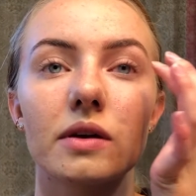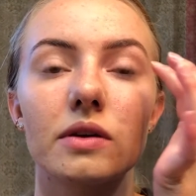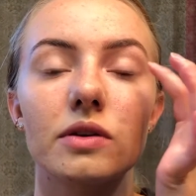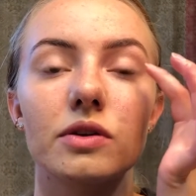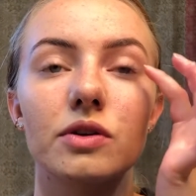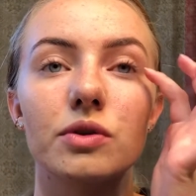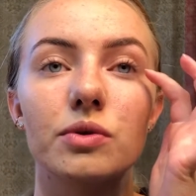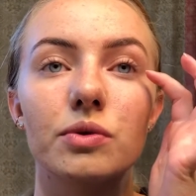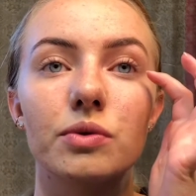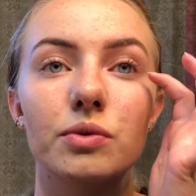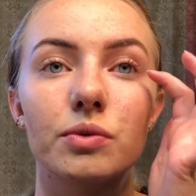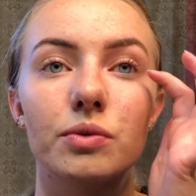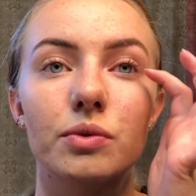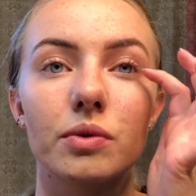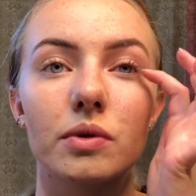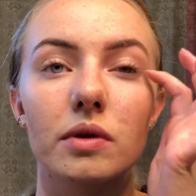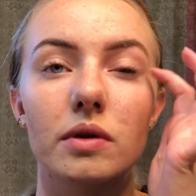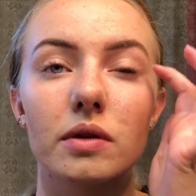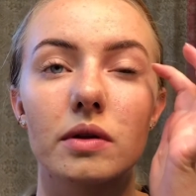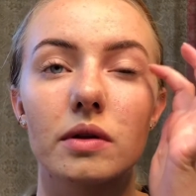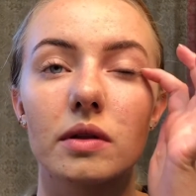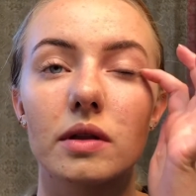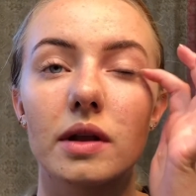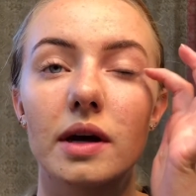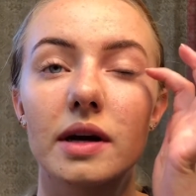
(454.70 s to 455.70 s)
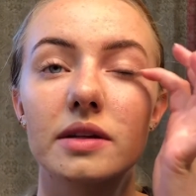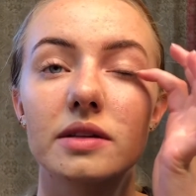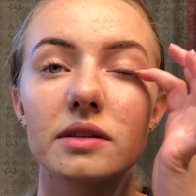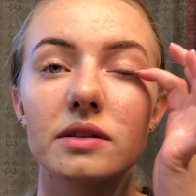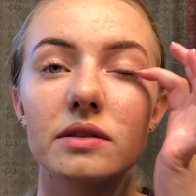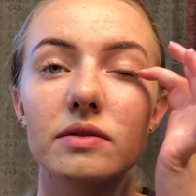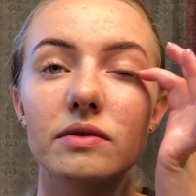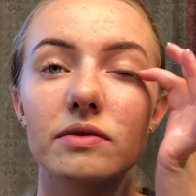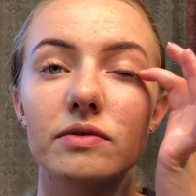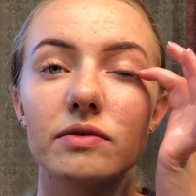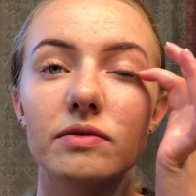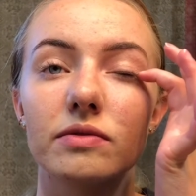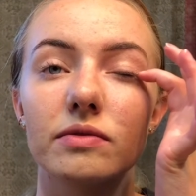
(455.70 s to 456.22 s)
do lots
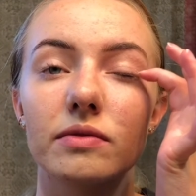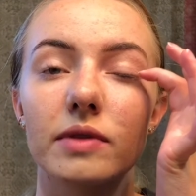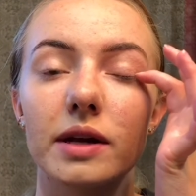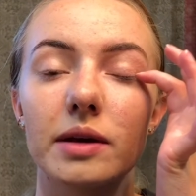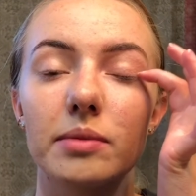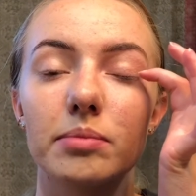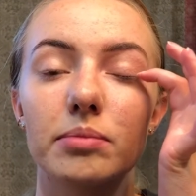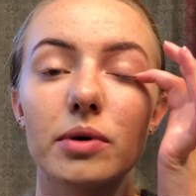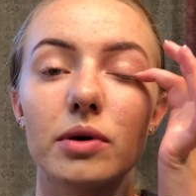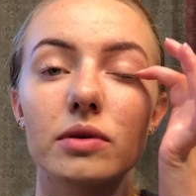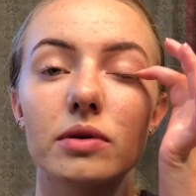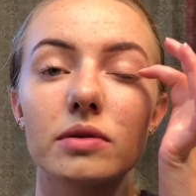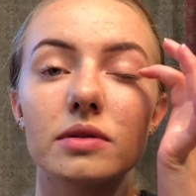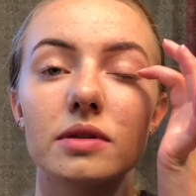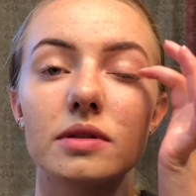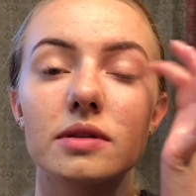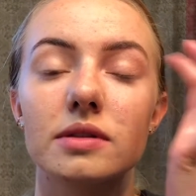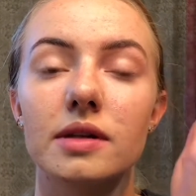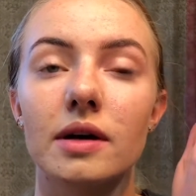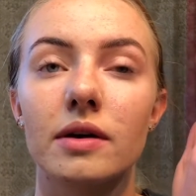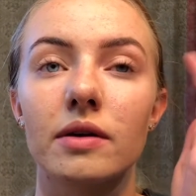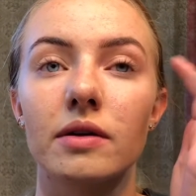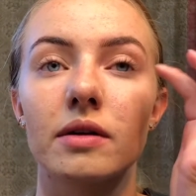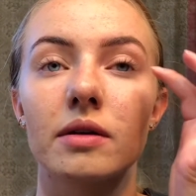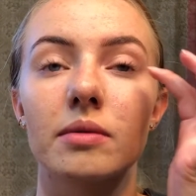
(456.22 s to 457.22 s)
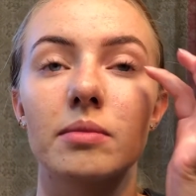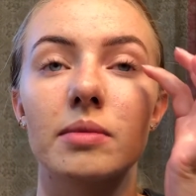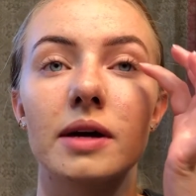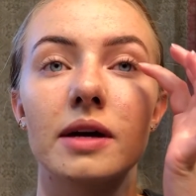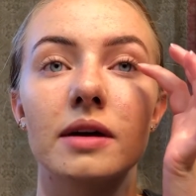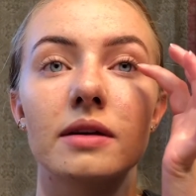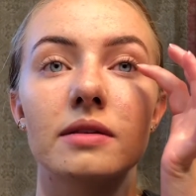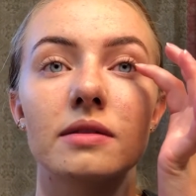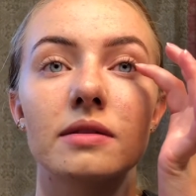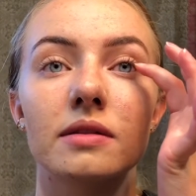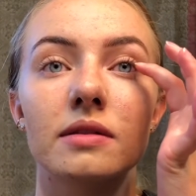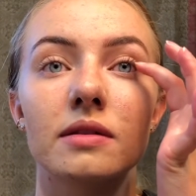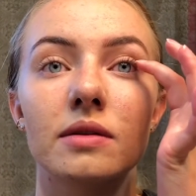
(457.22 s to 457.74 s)
of like pulses down at the
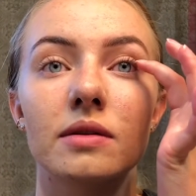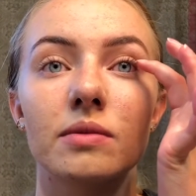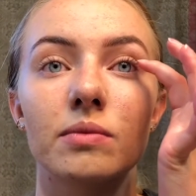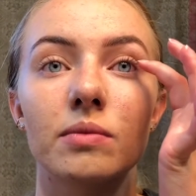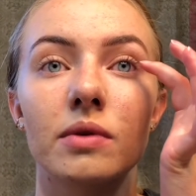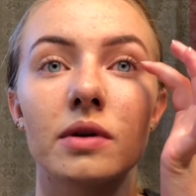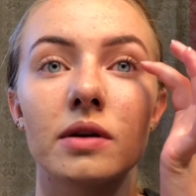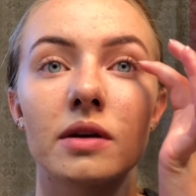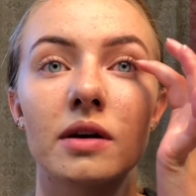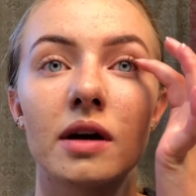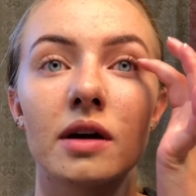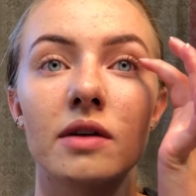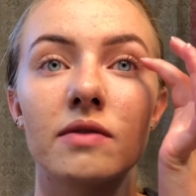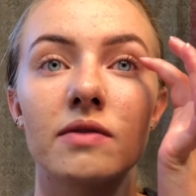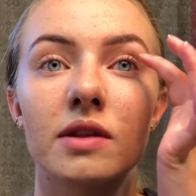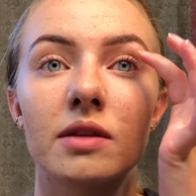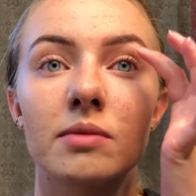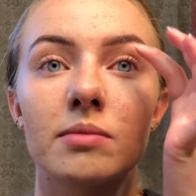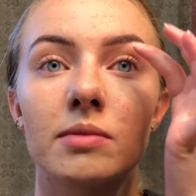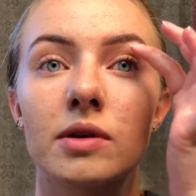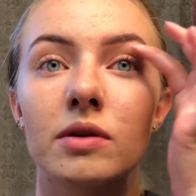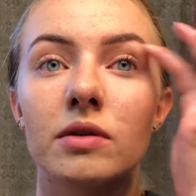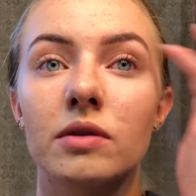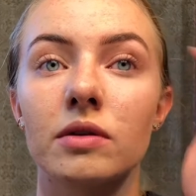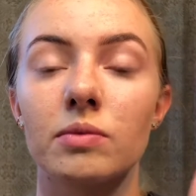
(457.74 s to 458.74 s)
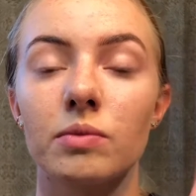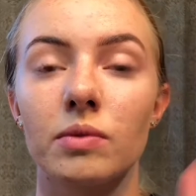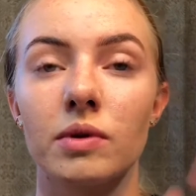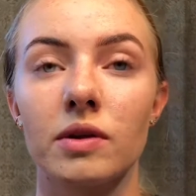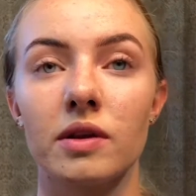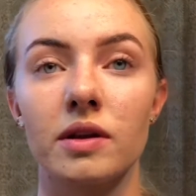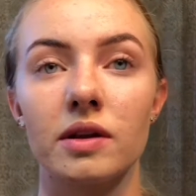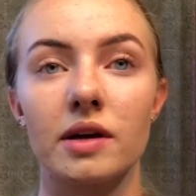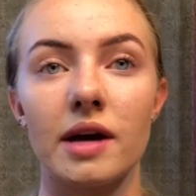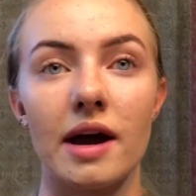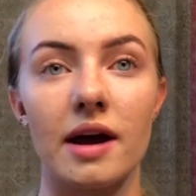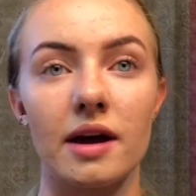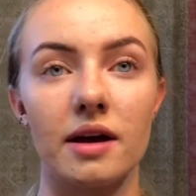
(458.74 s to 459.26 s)
base and then one kind of in the middle and one at
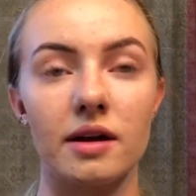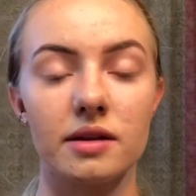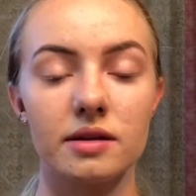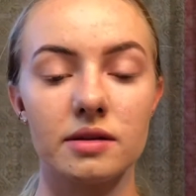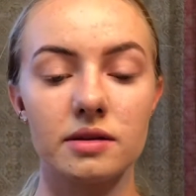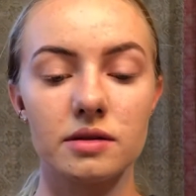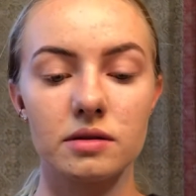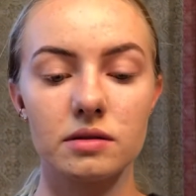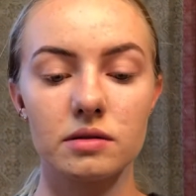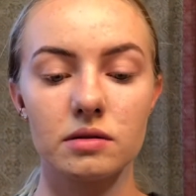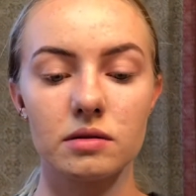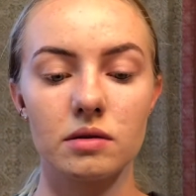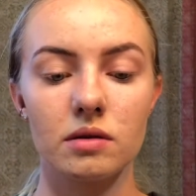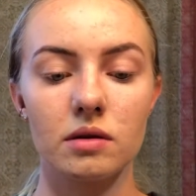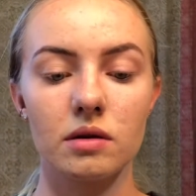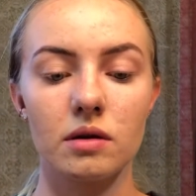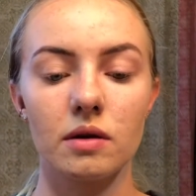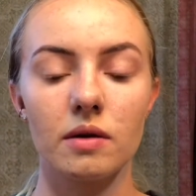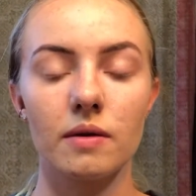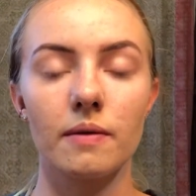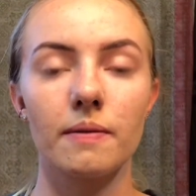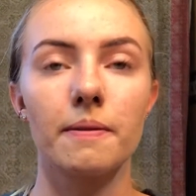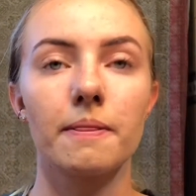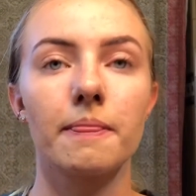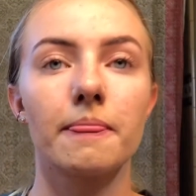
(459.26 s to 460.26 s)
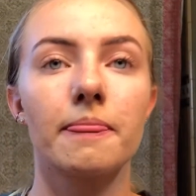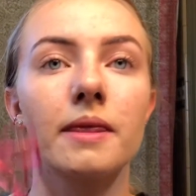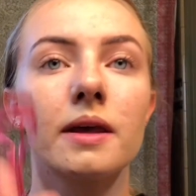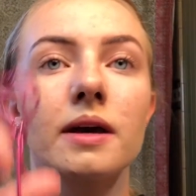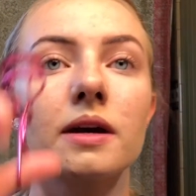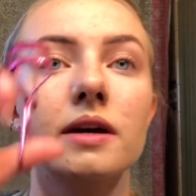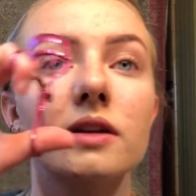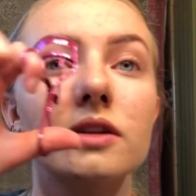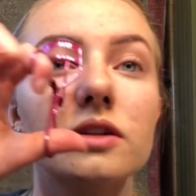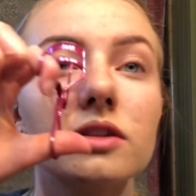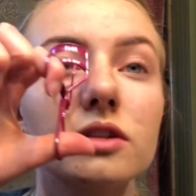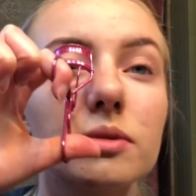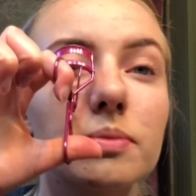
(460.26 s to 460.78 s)
the ends.
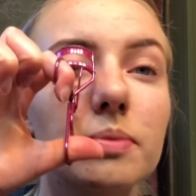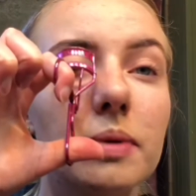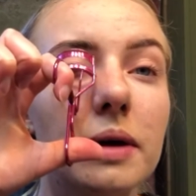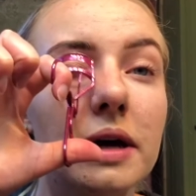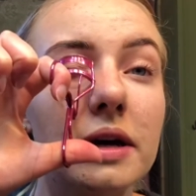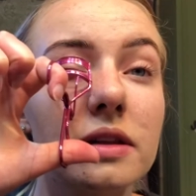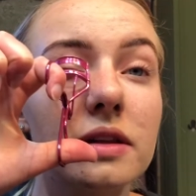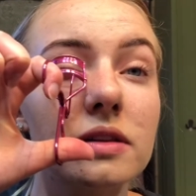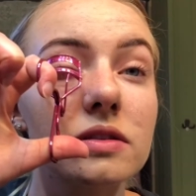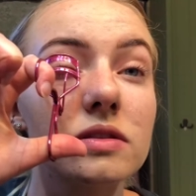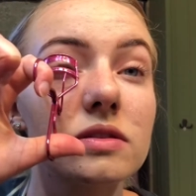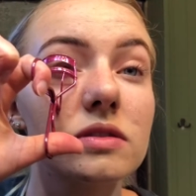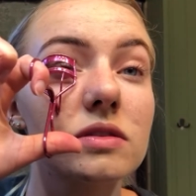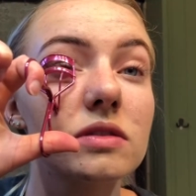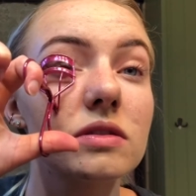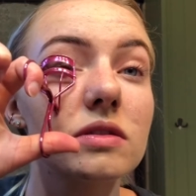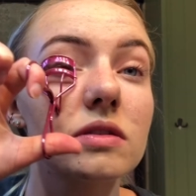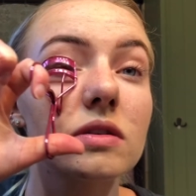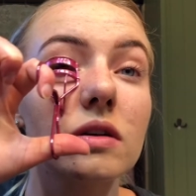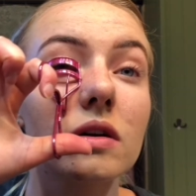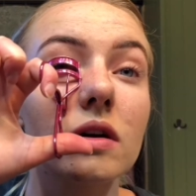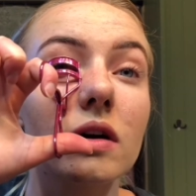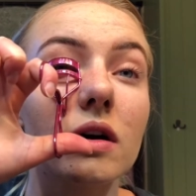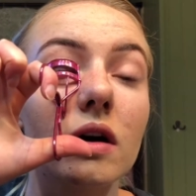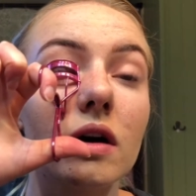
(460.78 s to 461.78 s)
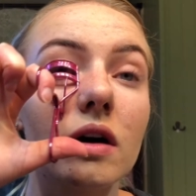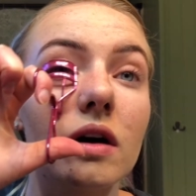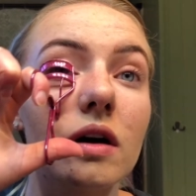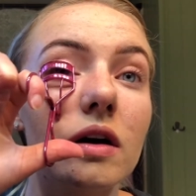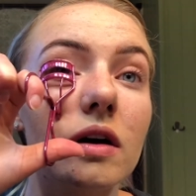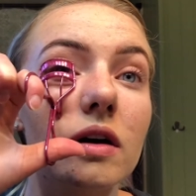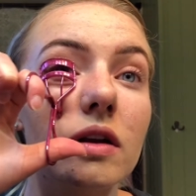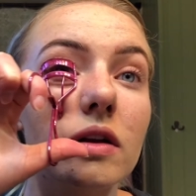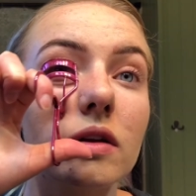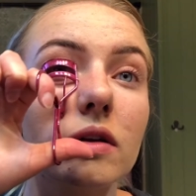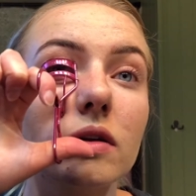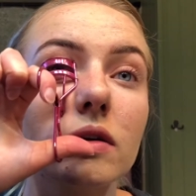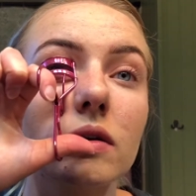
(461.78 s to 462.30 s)
It just depends
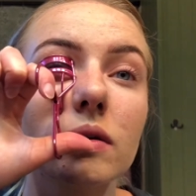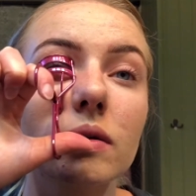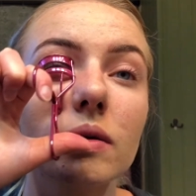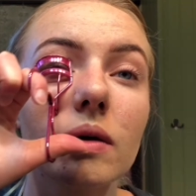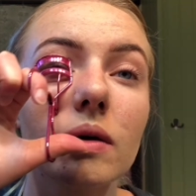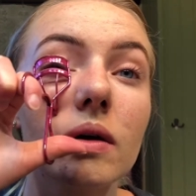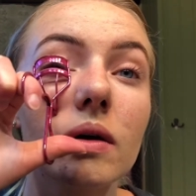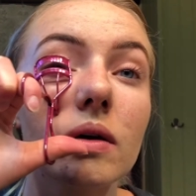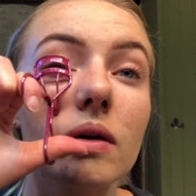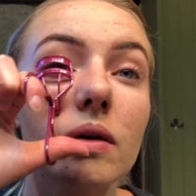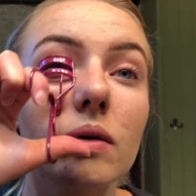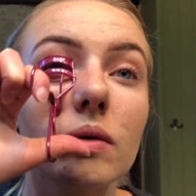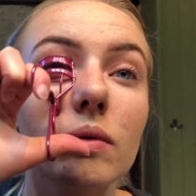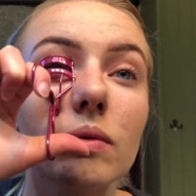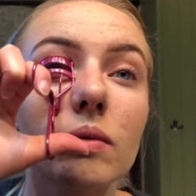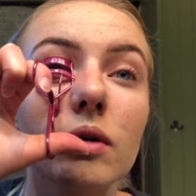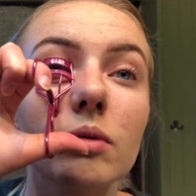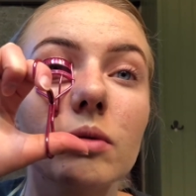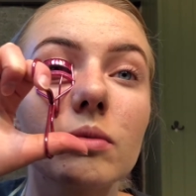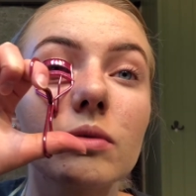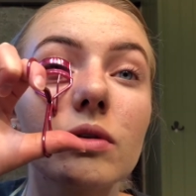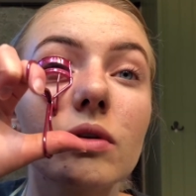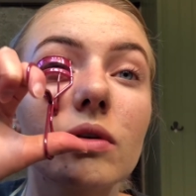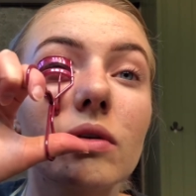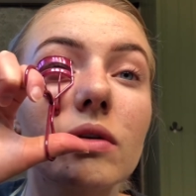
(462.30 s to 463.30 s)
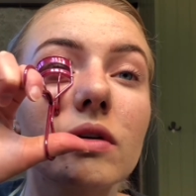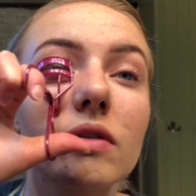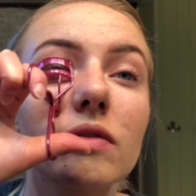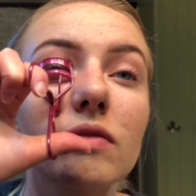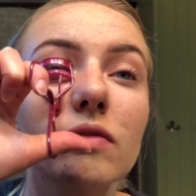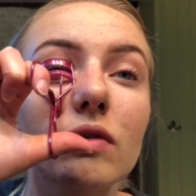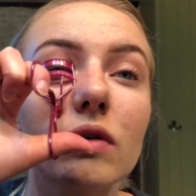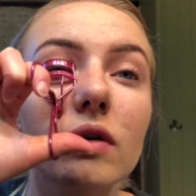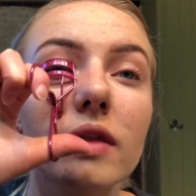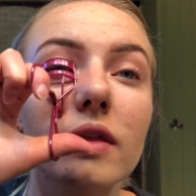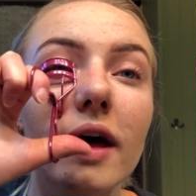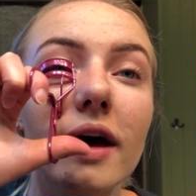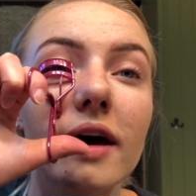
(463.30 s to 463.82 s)
on what I'm going
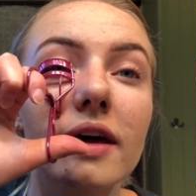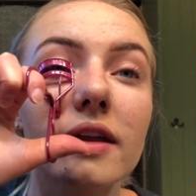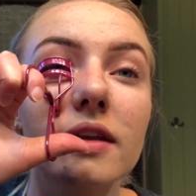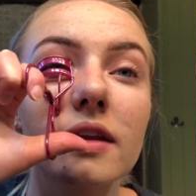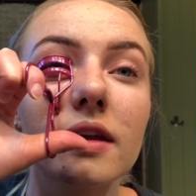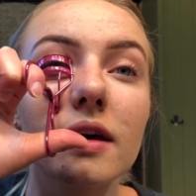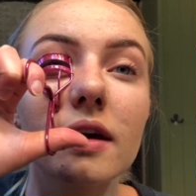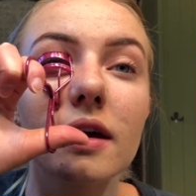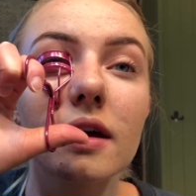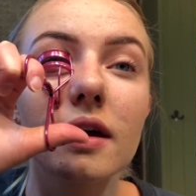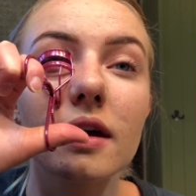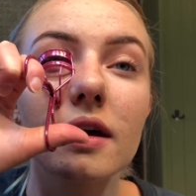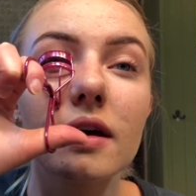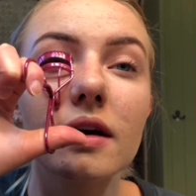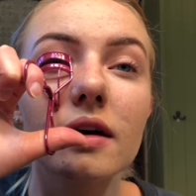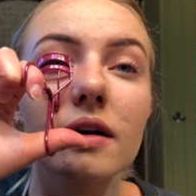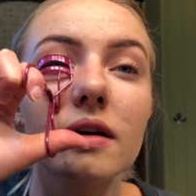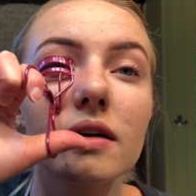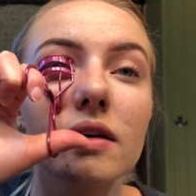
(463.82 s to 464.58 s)
for that day.